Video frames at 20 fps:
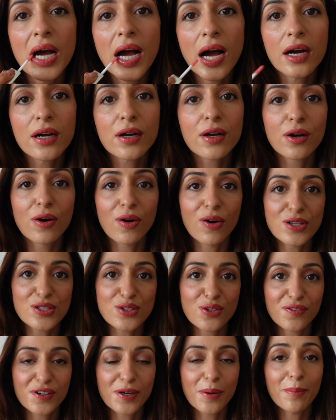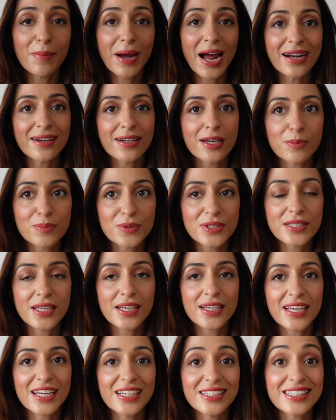A gloss over a matte
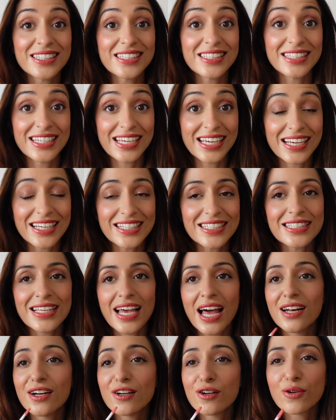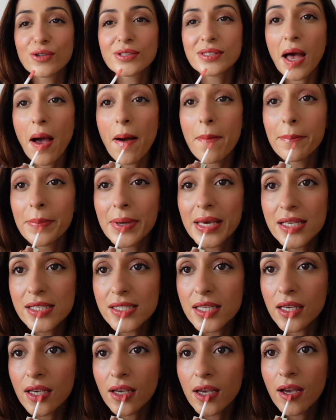lipstick, it stays and it looks
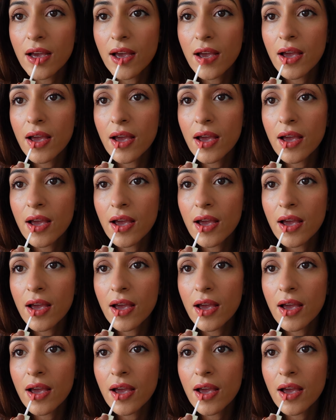amazing.